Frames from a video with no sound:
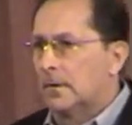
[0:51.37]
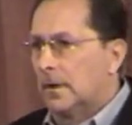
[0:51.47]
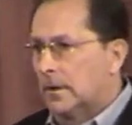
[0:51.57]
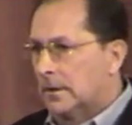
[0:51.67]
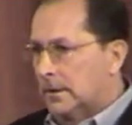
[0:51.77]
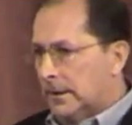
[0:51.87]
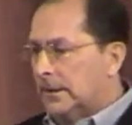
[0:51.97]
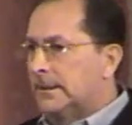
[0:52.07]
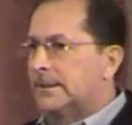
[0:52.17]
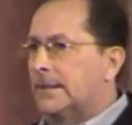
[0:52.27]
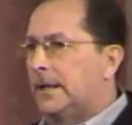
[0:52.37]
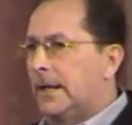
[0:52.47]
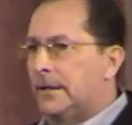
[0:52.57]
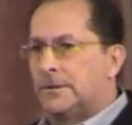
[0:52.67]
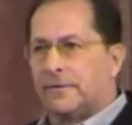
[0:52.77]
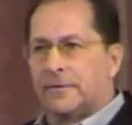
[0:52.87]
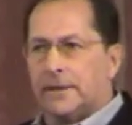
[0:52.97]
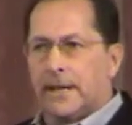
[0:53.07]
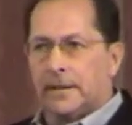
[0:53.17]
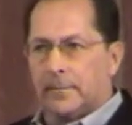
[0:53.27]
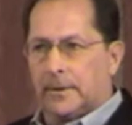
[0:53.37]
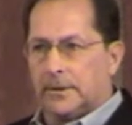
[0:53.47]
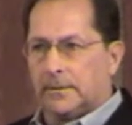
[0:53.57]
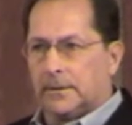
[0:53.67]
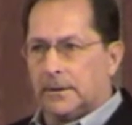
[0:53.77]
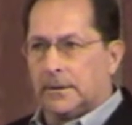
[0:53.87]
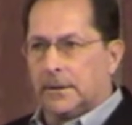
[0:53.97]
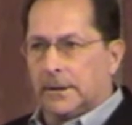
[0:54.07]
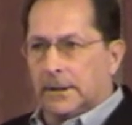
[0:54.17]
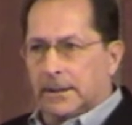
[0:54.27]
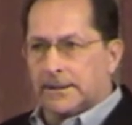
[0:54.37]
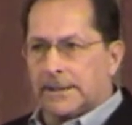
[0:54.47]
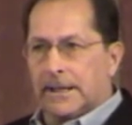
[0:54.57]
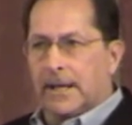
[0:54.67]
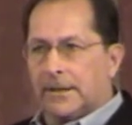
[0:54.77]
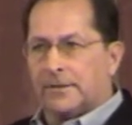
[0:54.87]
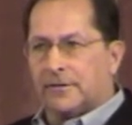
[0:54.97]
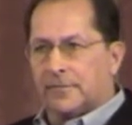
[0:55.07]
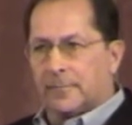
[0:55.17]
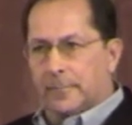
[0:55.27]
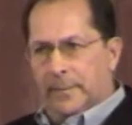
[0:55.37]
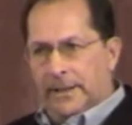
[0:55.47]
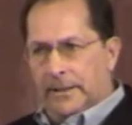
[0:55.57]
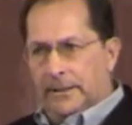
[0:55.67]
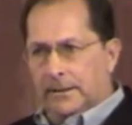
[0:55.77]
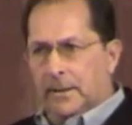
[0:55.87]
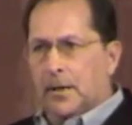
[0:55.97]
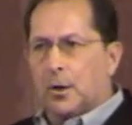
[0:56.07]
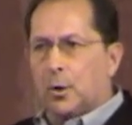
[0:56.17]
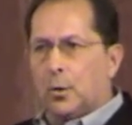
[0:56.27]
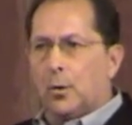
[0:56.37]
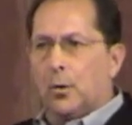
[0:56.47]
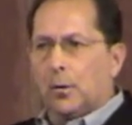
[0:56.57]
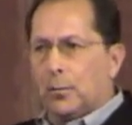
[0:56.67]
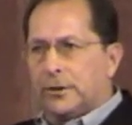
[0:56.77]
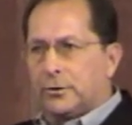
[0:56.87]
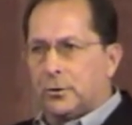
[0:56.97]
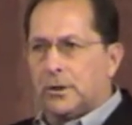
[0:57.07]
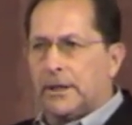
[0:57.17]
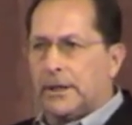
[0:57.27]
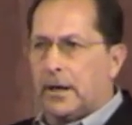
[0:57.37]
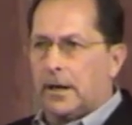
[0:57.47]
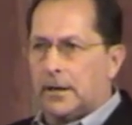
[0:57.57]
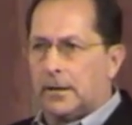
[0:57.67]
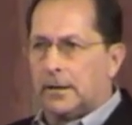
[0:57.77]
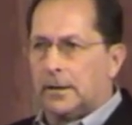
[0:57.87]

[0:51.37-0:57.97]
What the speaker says: And it is the age of enlightenment. It's the age of being who we truly are.